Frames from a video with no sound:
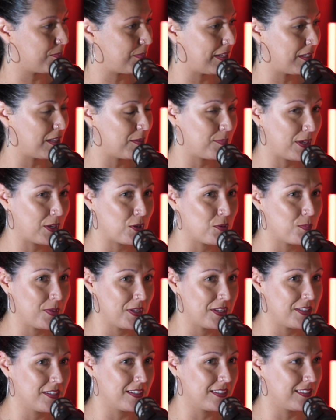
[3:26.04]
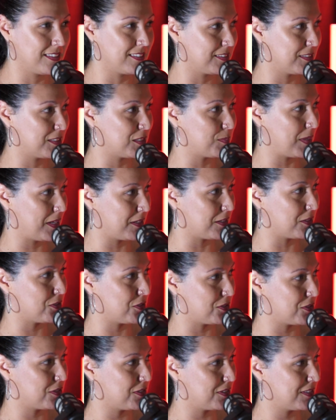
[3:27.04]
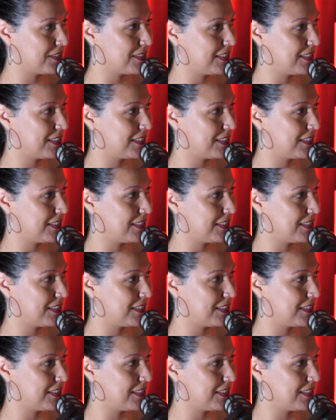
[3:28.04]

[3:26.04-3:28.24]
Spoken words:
Paco Peña is a Spanish...